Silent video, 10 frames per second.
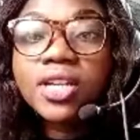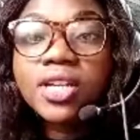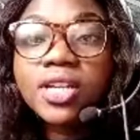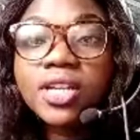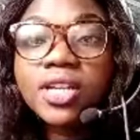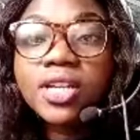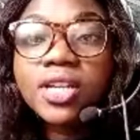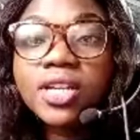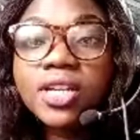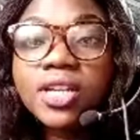reach
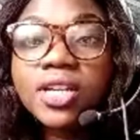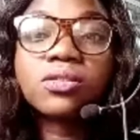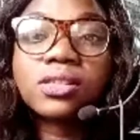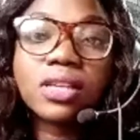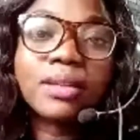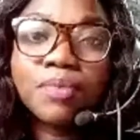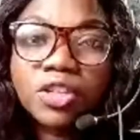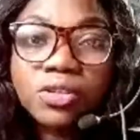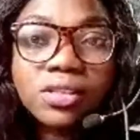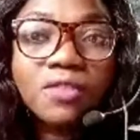
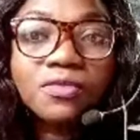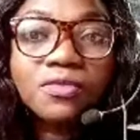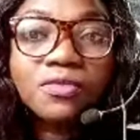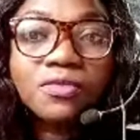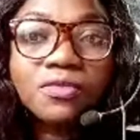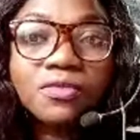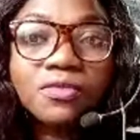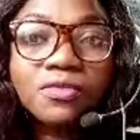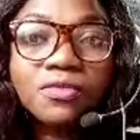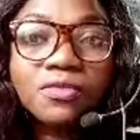out to these organizations
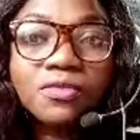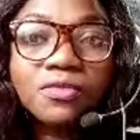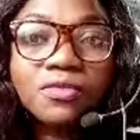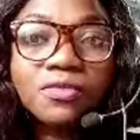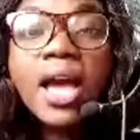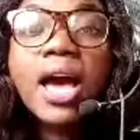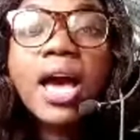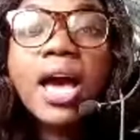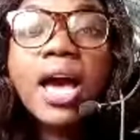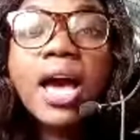and pitch
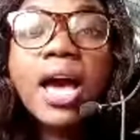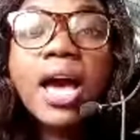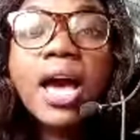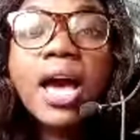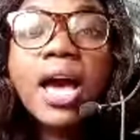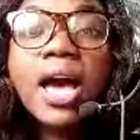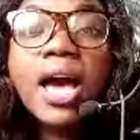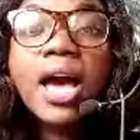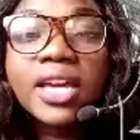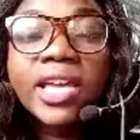yourself
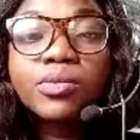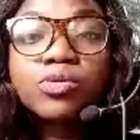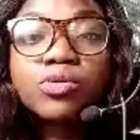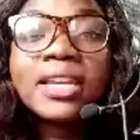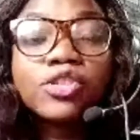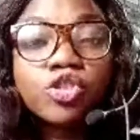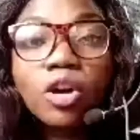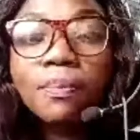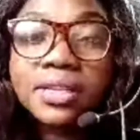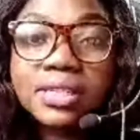to them. How been
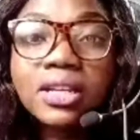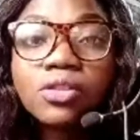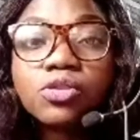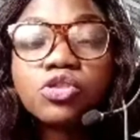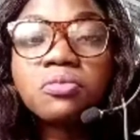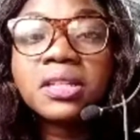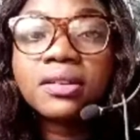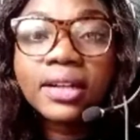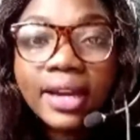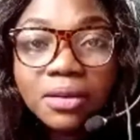able to manage your
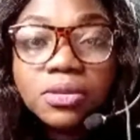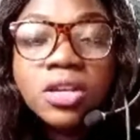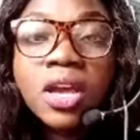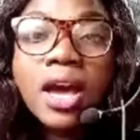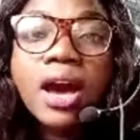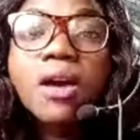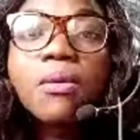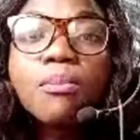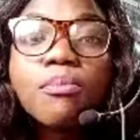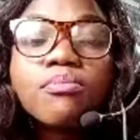social media account,
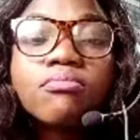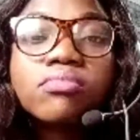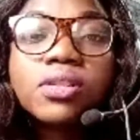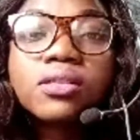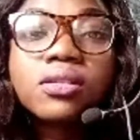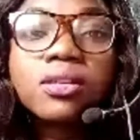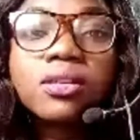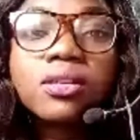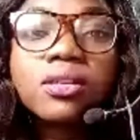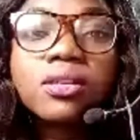how
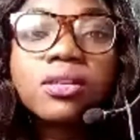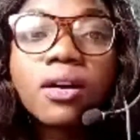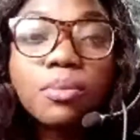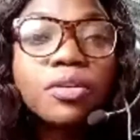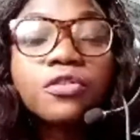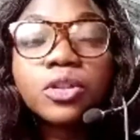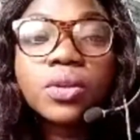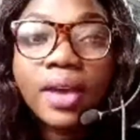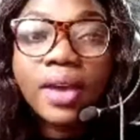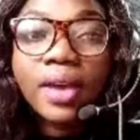the
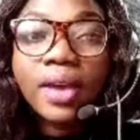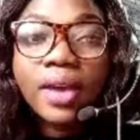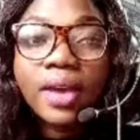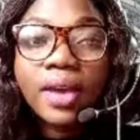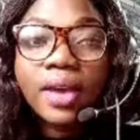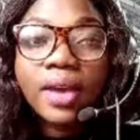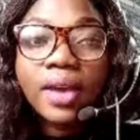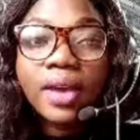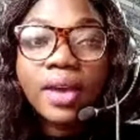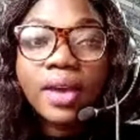you have now
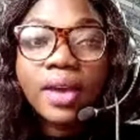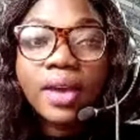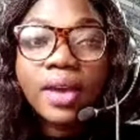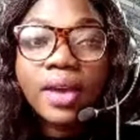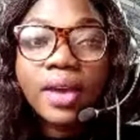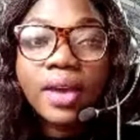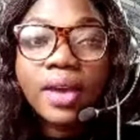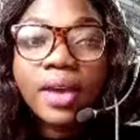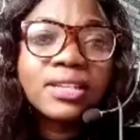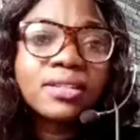you have that, and show them
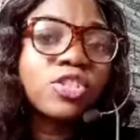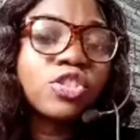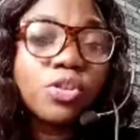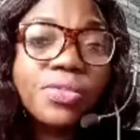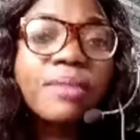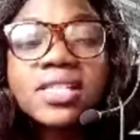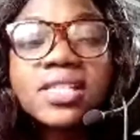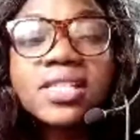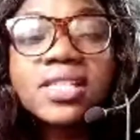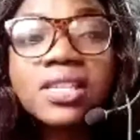what you
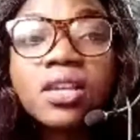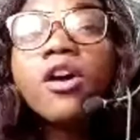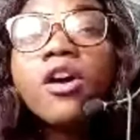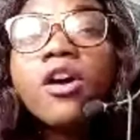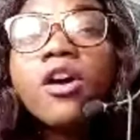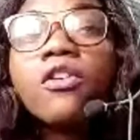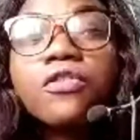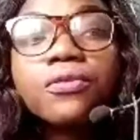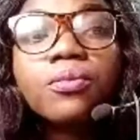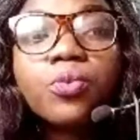have been able to
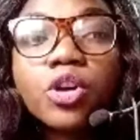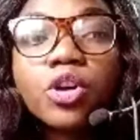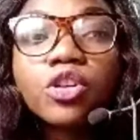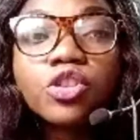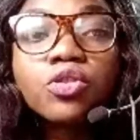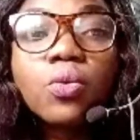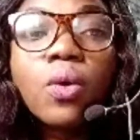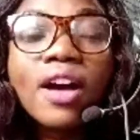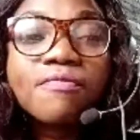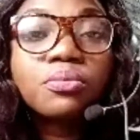do on your
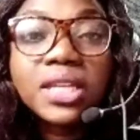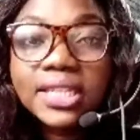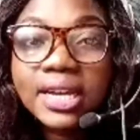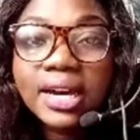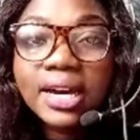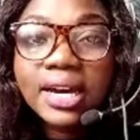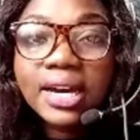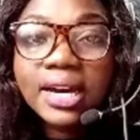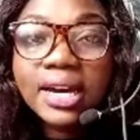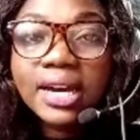social media
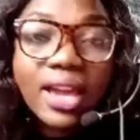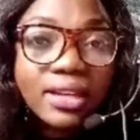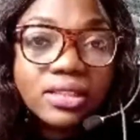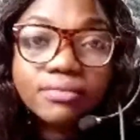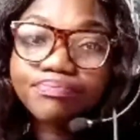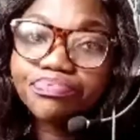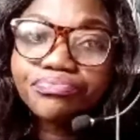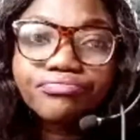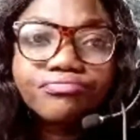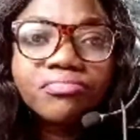accounts, and
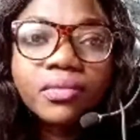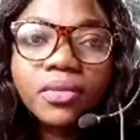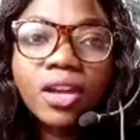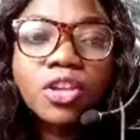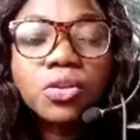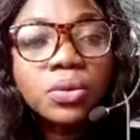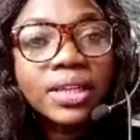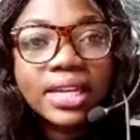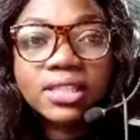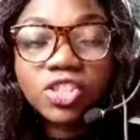you
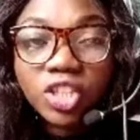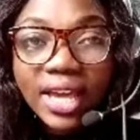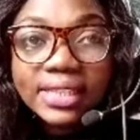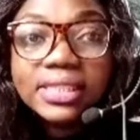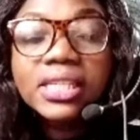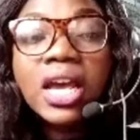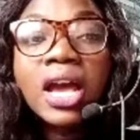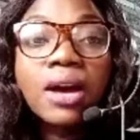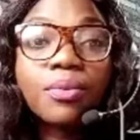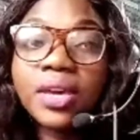could get a chance.
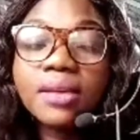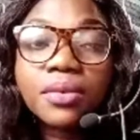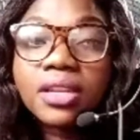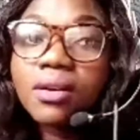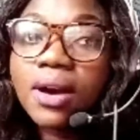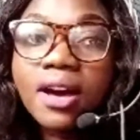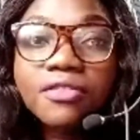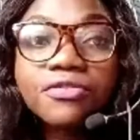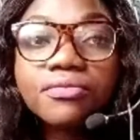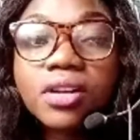We now
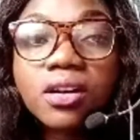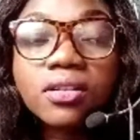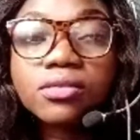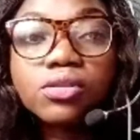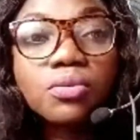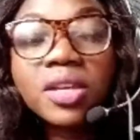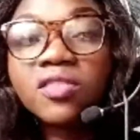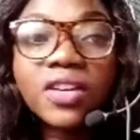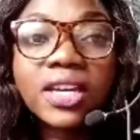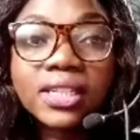have so
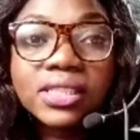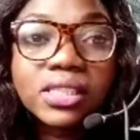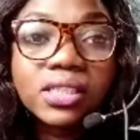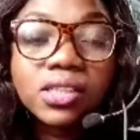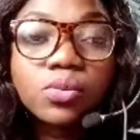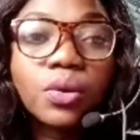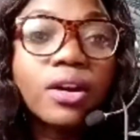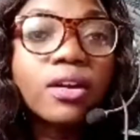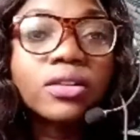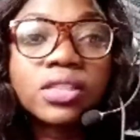many vacancies
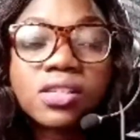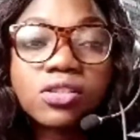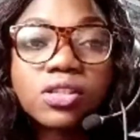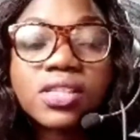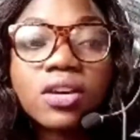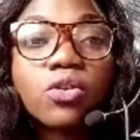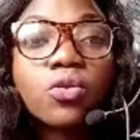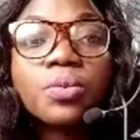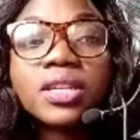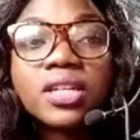where organizations say,
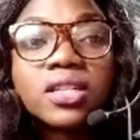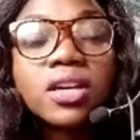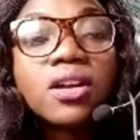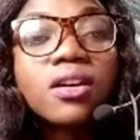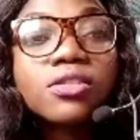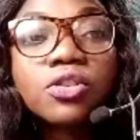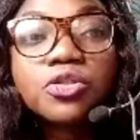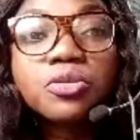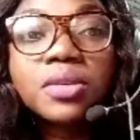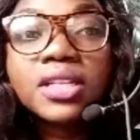oh, we need a
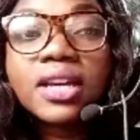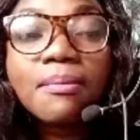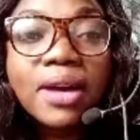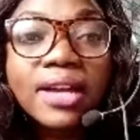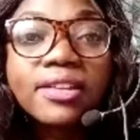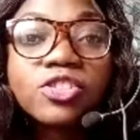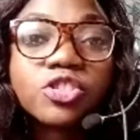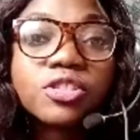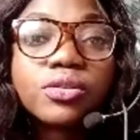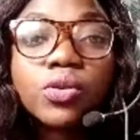social media
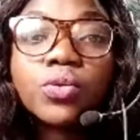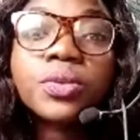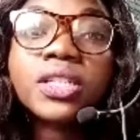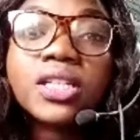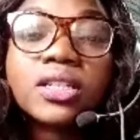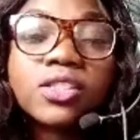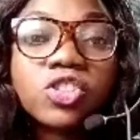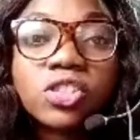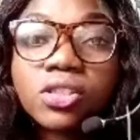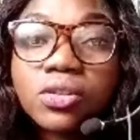manager, oh, we need a
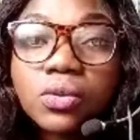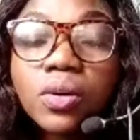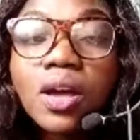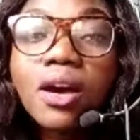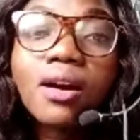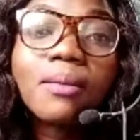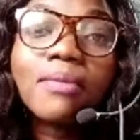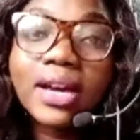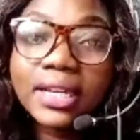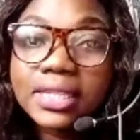digital
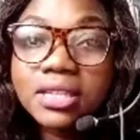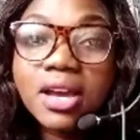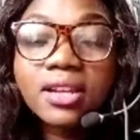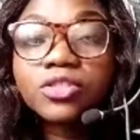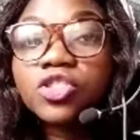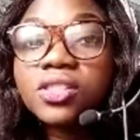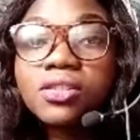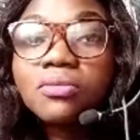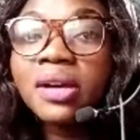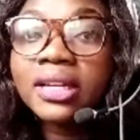marketer. Now
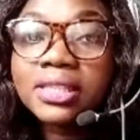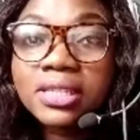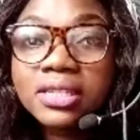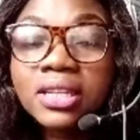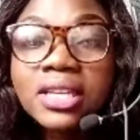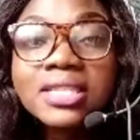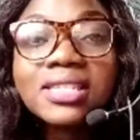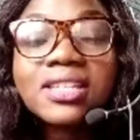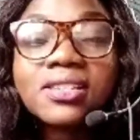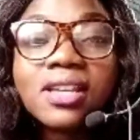digital marketing
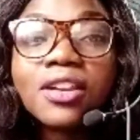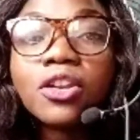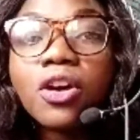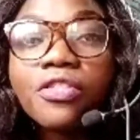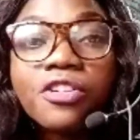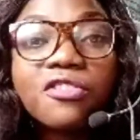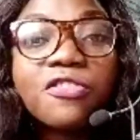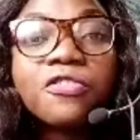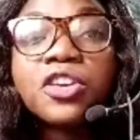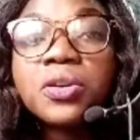is another
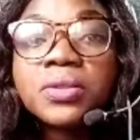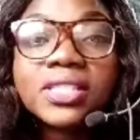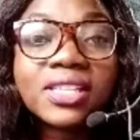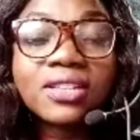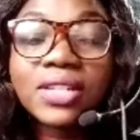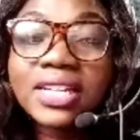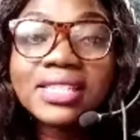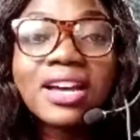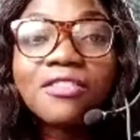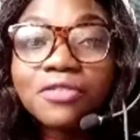field, is another
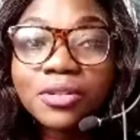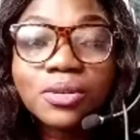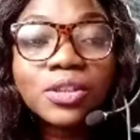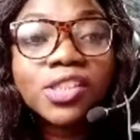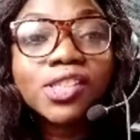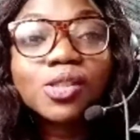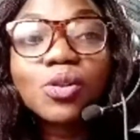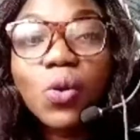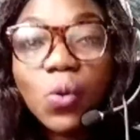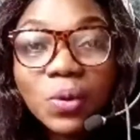entire field on
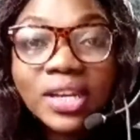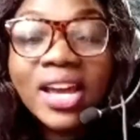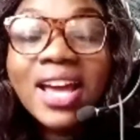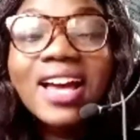its own.